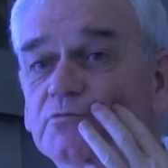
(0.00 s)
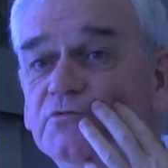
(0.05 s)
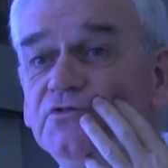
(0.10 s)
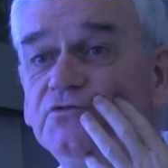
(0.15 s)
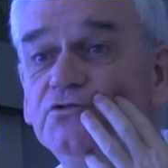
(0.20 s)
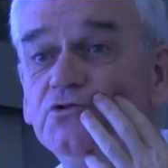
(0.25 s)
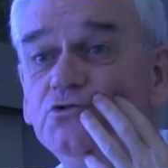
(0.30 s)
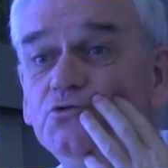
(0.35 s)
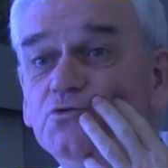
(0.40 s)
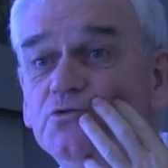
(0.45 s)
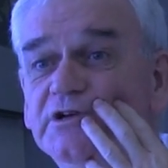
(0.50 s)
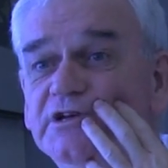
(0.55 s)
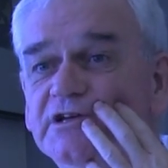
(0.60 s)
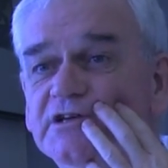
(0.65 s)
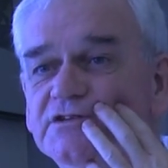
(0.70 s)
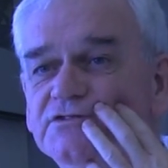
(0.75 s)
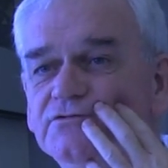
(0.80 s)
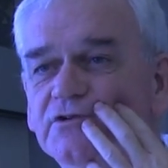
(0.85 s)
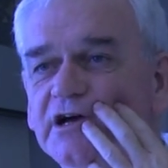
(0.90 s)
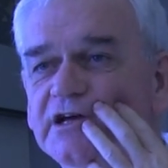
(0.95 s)
through in
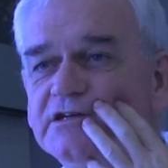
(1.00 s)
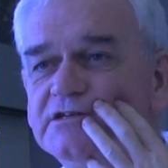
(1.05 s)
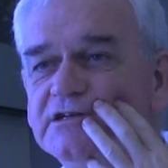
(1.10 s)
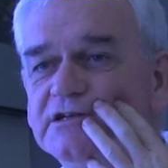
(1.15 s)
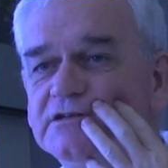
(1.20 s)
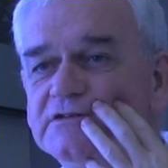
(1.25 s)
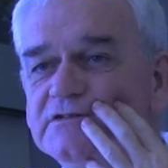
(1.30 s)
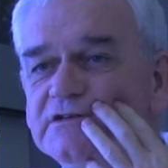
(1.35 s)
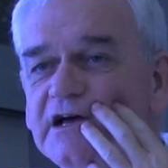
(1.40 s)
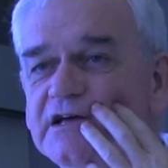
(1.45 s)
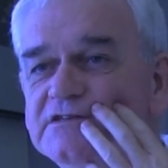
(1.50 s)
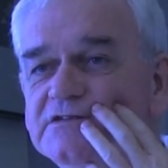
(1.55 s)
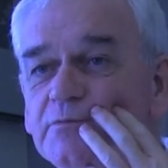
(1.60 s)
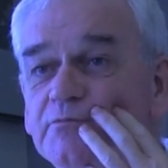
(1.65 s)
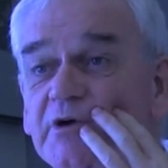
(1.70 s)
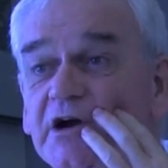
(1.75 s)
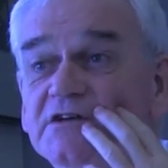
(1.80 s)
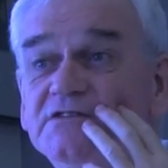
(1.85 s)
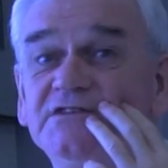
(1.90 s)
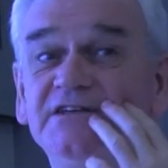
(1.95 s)
his writings as a
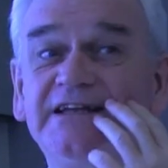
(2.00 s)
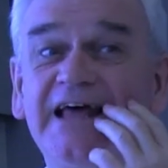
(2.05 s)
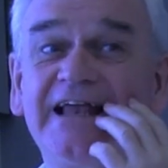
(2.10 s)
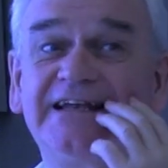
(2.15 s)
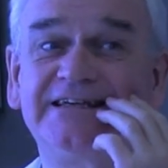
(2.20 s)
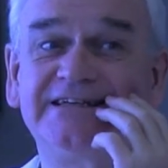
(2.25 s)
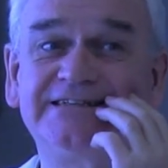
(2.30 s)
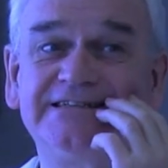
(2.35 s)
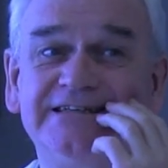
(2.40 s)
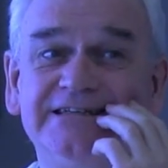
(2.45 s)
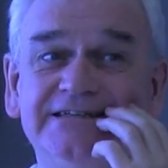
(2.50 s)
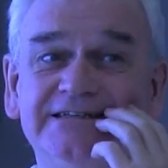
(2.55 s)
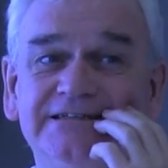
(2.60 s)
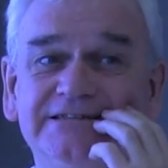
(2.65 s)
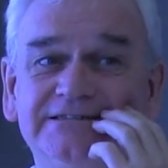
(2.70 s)
personality